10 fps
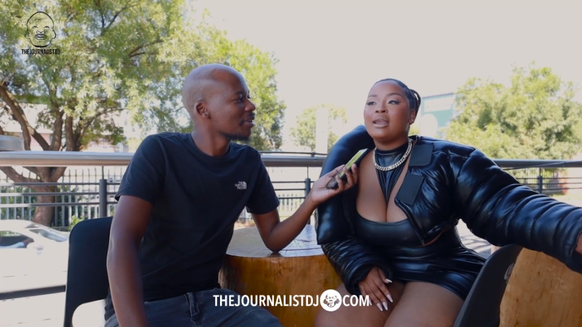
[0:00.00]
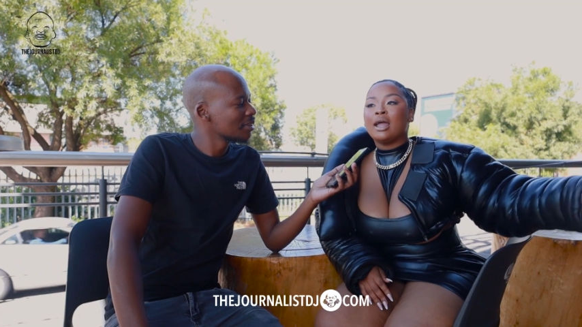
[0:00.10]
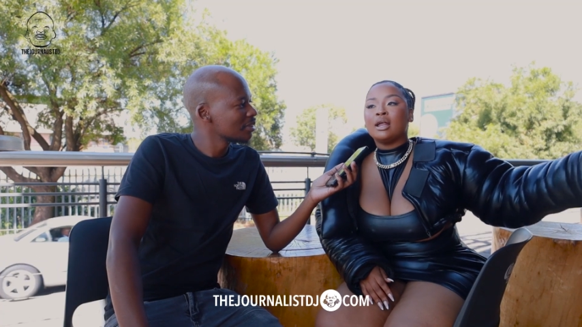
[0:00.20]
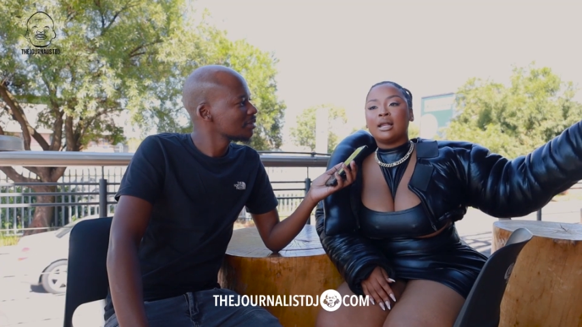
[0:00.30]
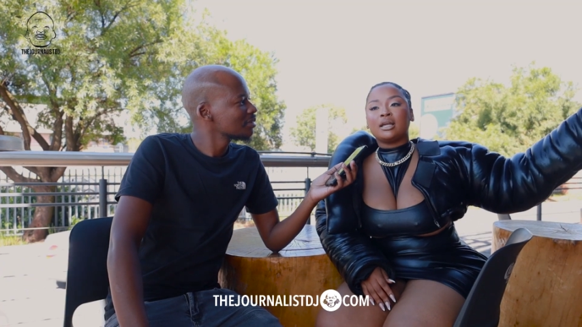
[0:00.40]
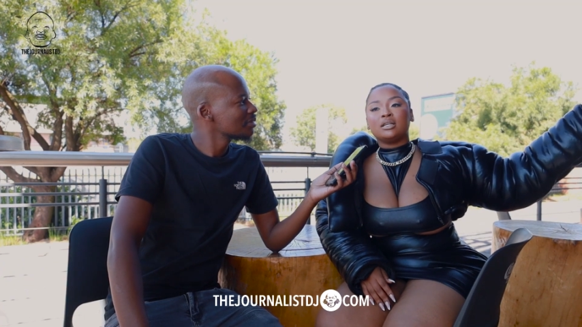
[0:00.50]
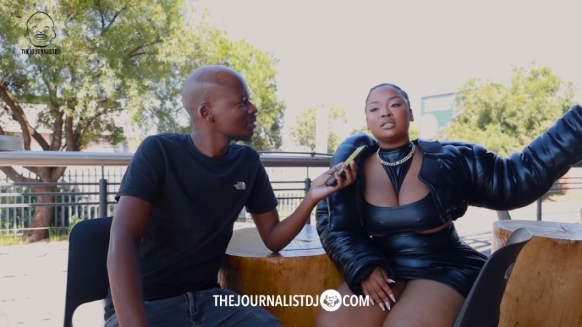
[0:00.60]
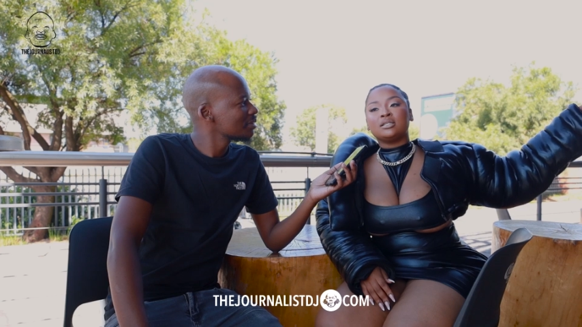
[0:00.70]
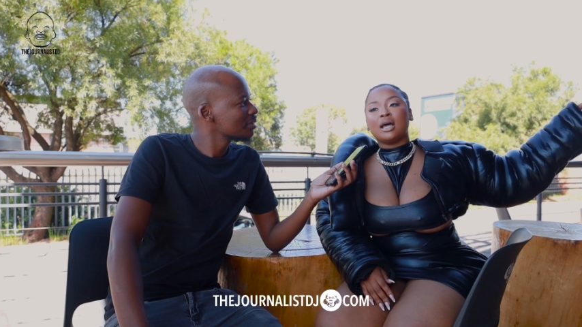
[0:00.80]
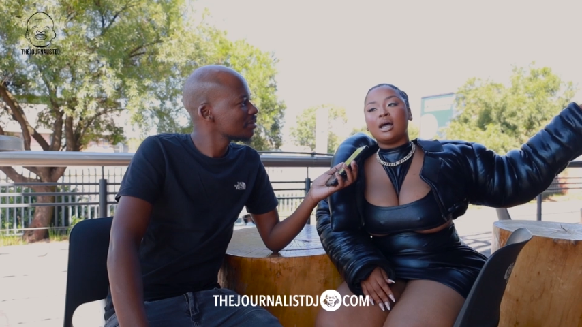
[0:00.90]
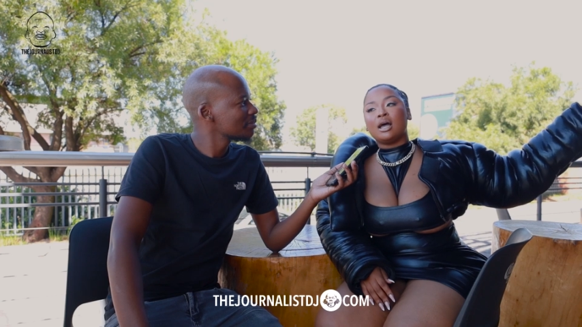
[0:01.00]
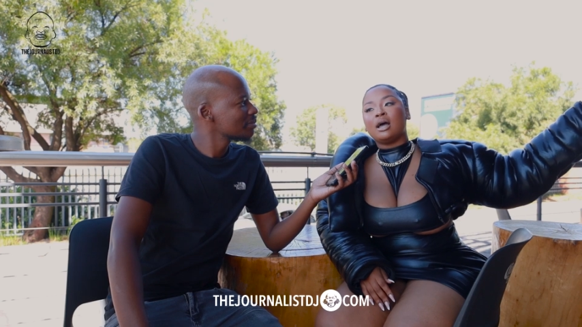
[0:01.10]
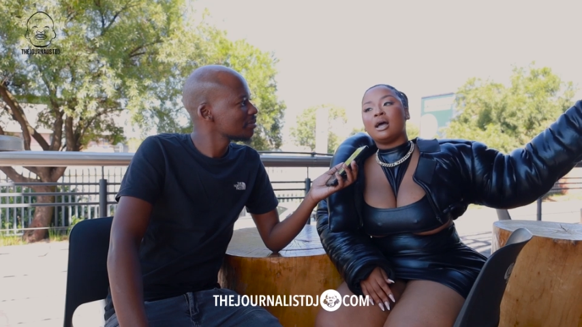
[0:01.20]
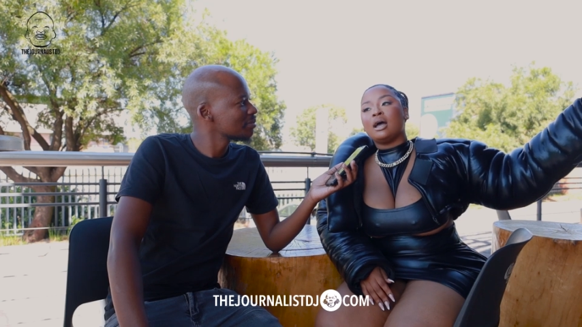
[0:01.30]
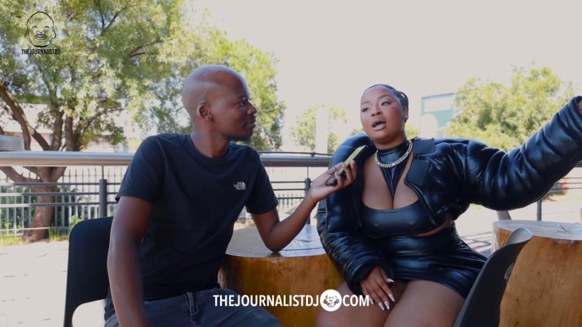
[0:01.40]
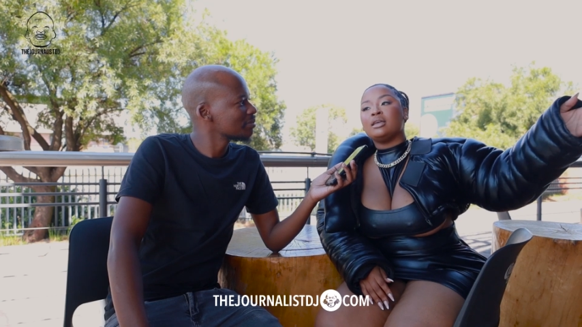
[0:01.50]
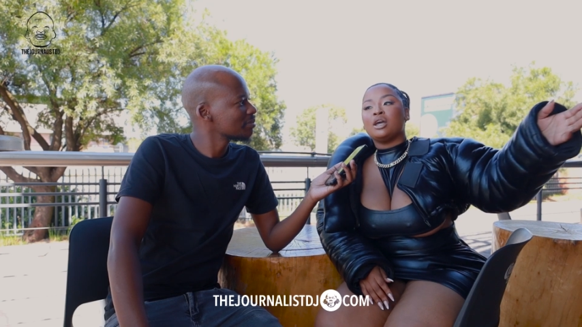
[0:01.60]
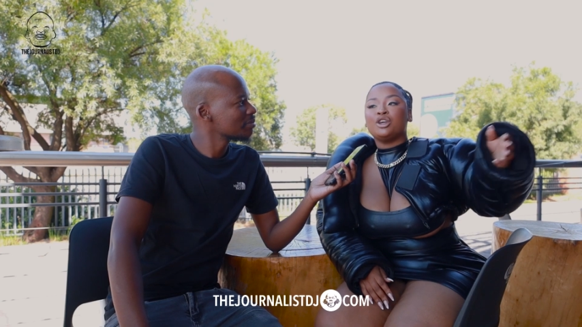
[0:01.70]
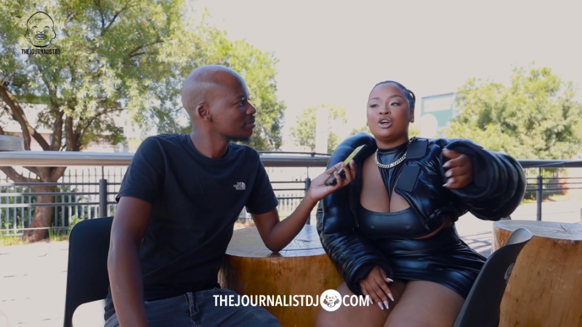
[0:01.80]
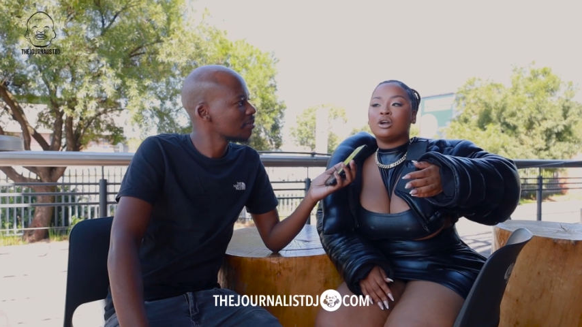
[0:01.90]
Speaker 1: and I had like an
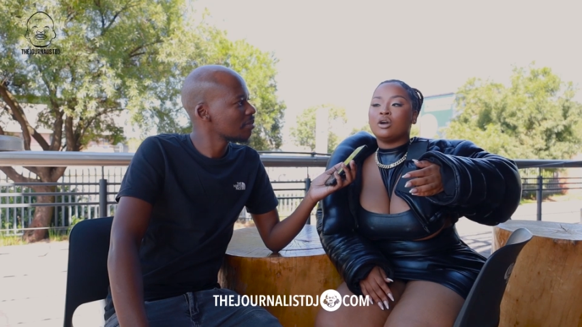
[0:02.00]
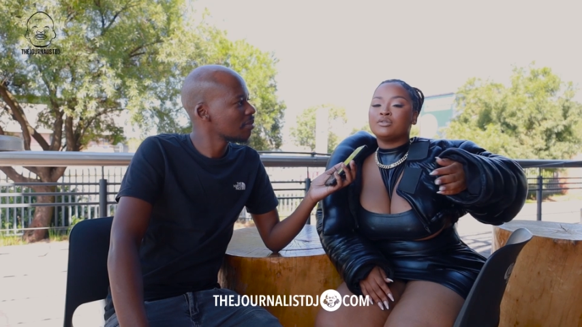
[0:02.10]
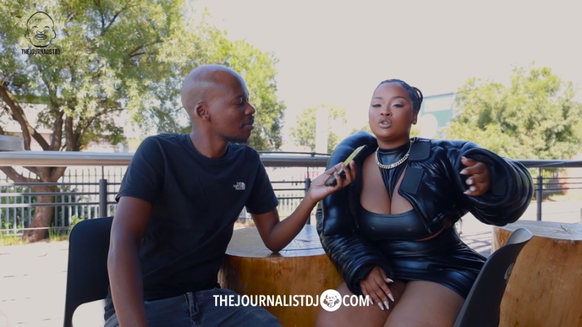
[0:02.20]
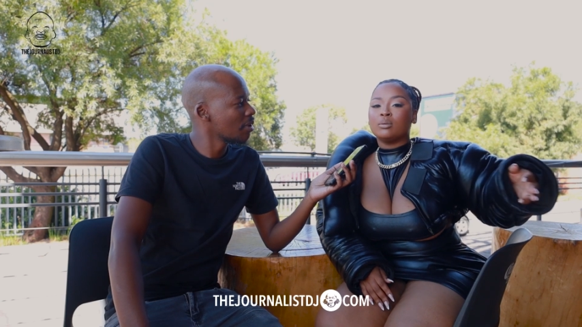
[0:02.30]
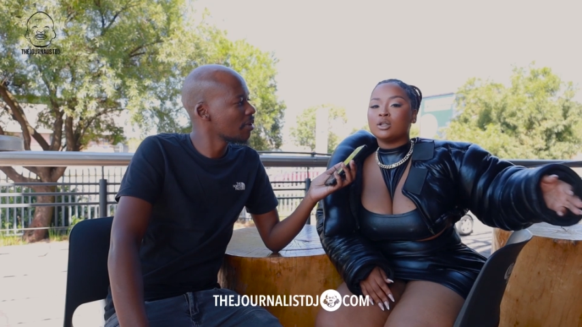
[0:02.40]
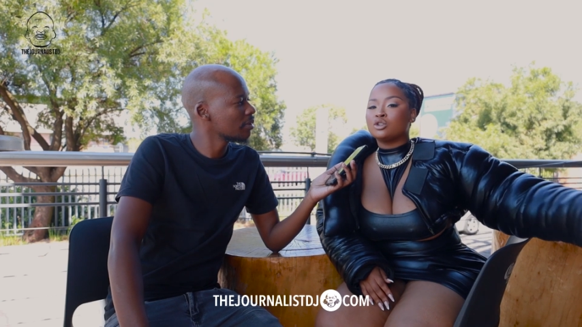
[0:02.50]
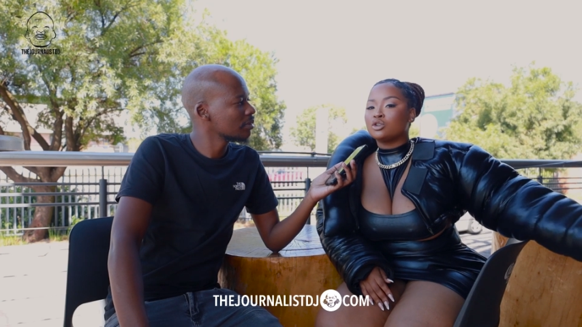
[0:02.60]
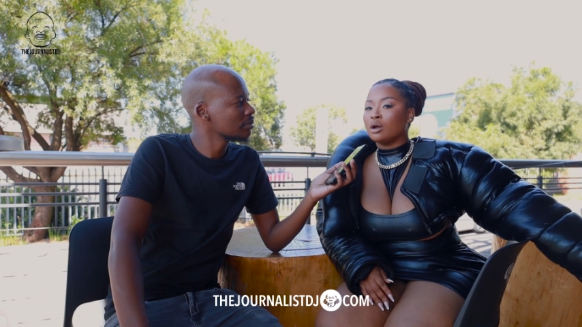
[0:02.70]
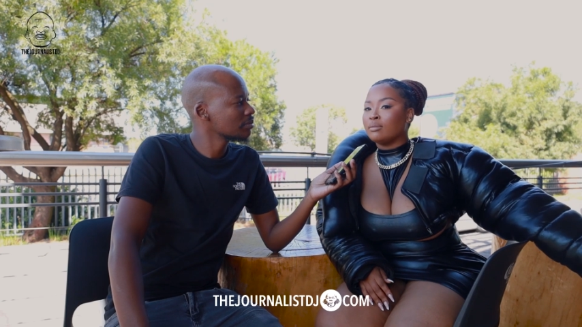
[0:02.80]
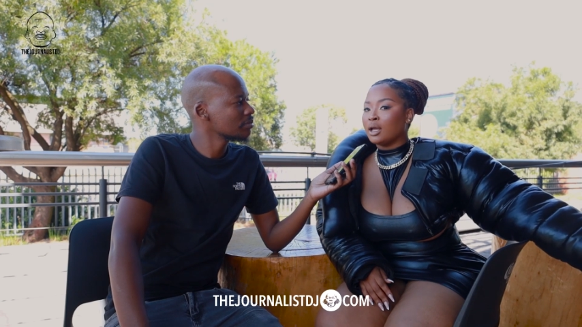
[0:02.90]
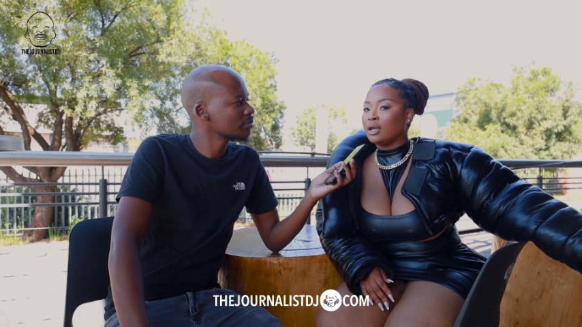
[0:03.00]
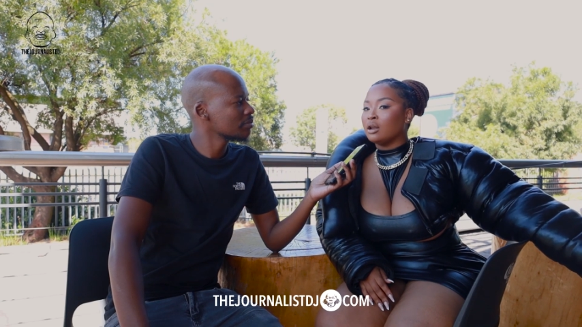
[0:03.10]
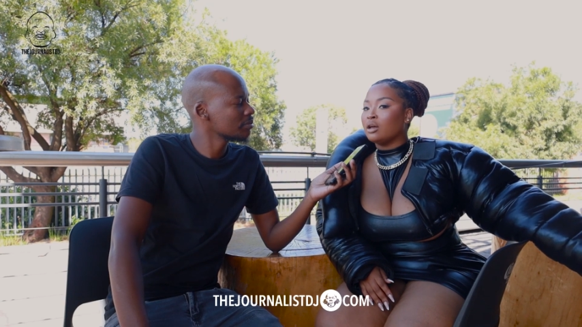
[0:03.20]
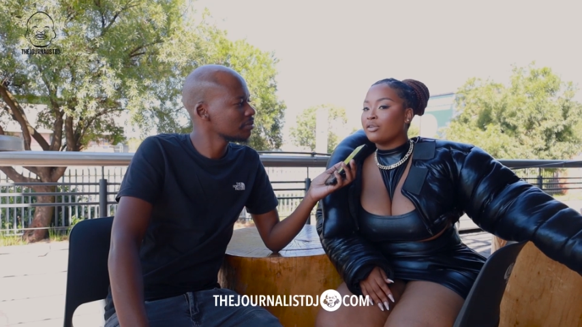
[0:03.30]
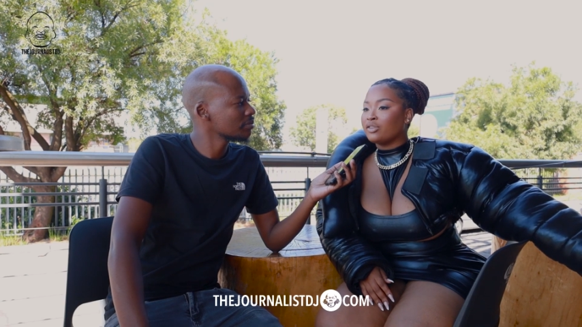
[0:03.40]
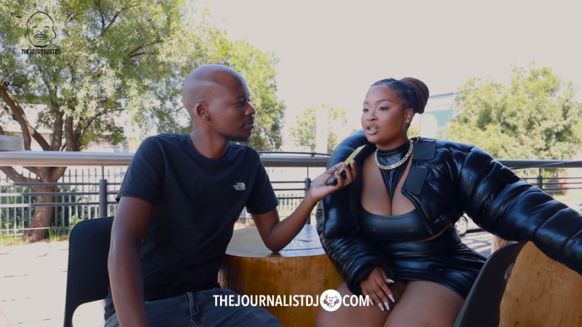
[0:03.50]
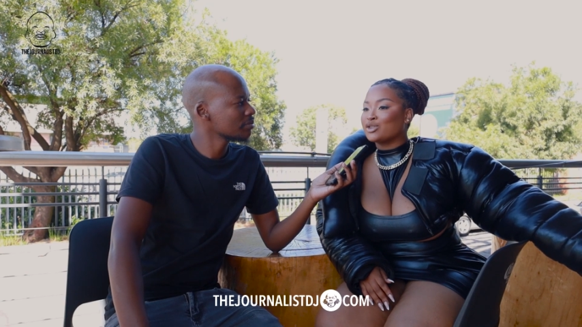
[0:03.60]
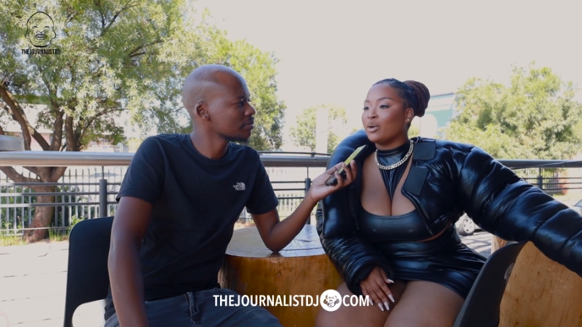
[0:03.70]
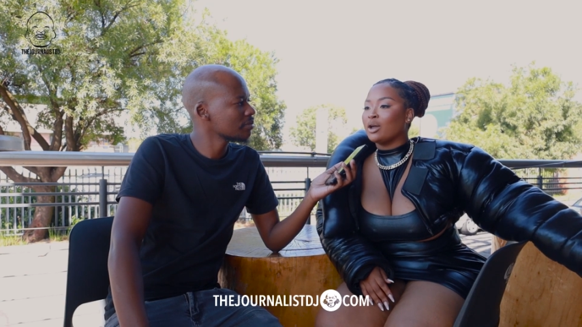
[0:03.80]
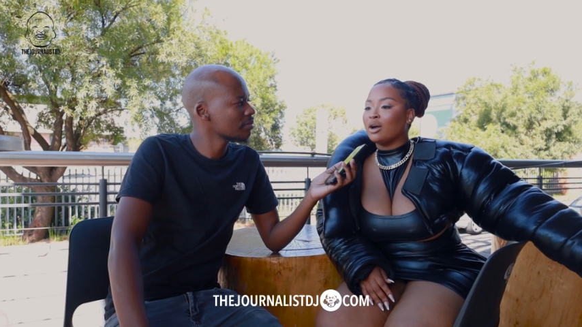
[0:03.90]
entire year of so yeah. much trauma and a lot of
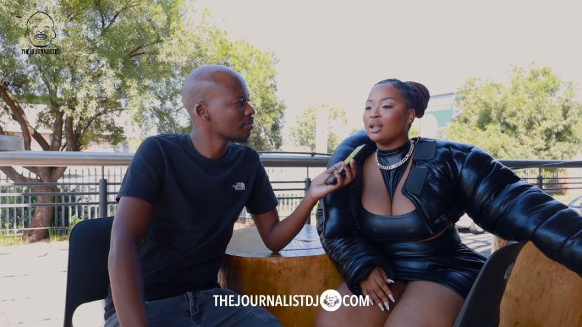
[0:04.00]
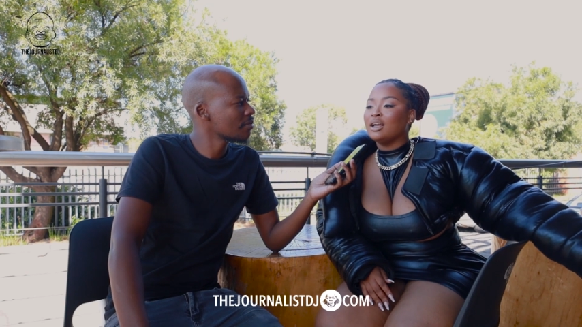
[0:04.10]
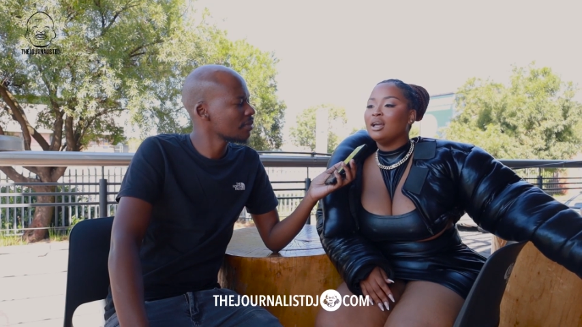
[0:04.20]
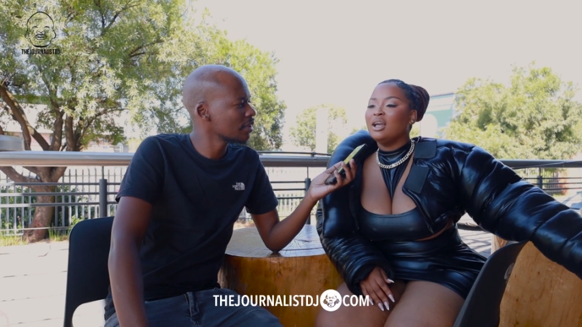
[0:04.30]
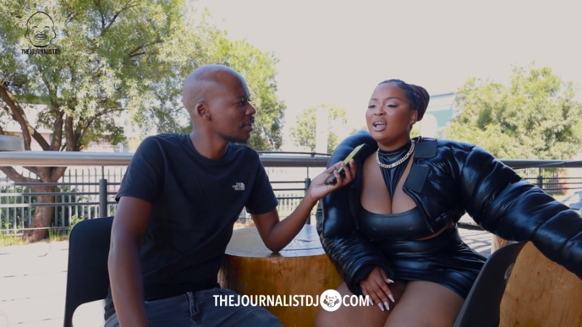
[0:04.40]
things going on.